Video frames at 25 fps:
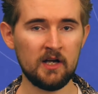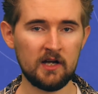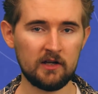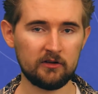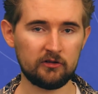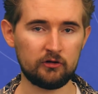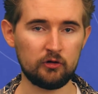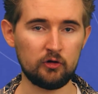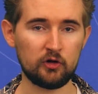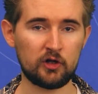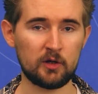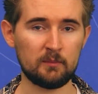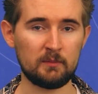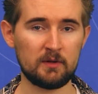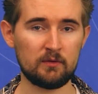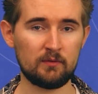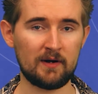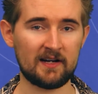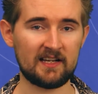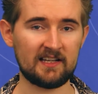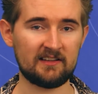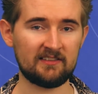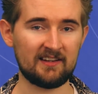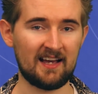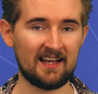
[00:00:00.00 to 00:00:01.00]
so you can be
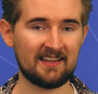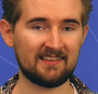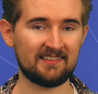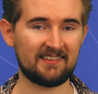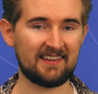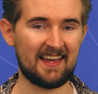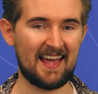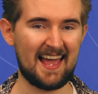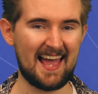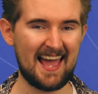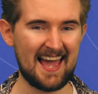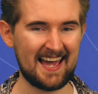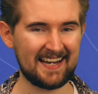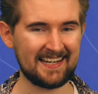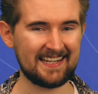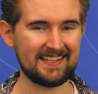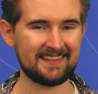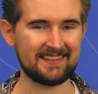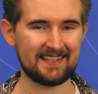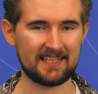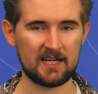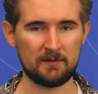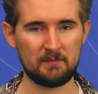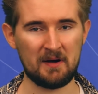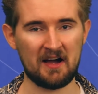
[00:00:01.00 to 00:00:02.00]
ready to answer
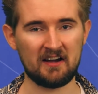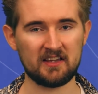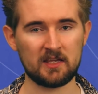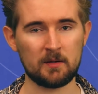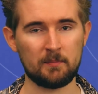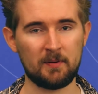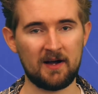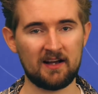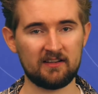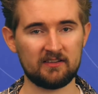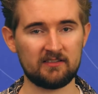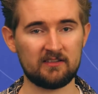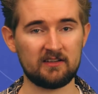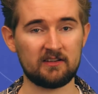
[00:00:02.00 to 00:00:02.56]
anything about your past